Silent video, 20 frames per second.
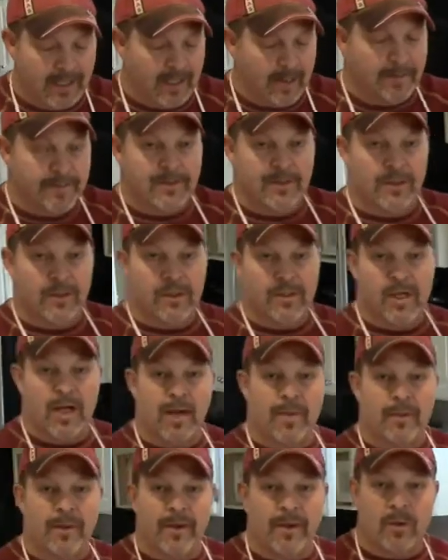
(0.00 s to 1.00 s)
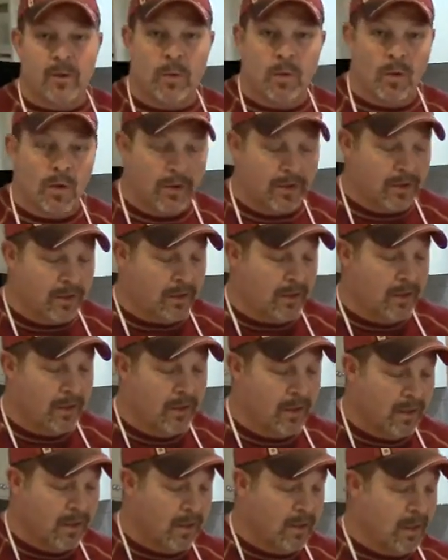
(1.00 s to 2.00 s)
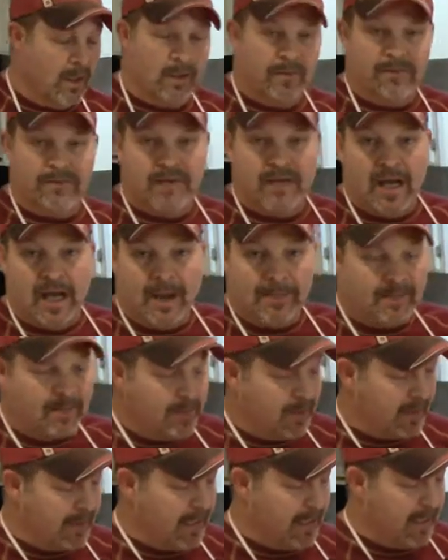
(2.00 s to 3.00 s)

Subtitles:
cup to a cup and a quarter of chopped